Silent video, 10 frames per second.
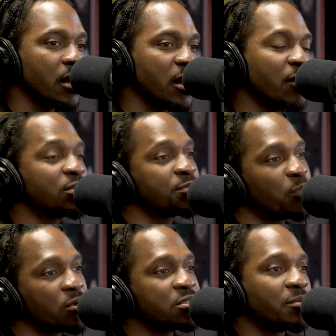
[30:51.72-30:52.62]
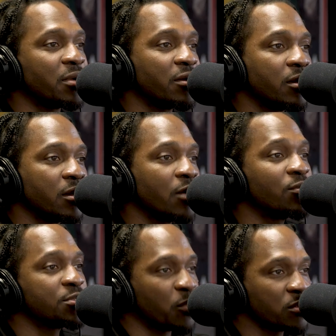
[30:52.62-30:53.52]
It was sport to me. It
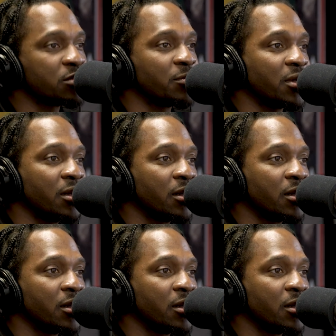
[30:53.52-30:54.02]
was sport to me.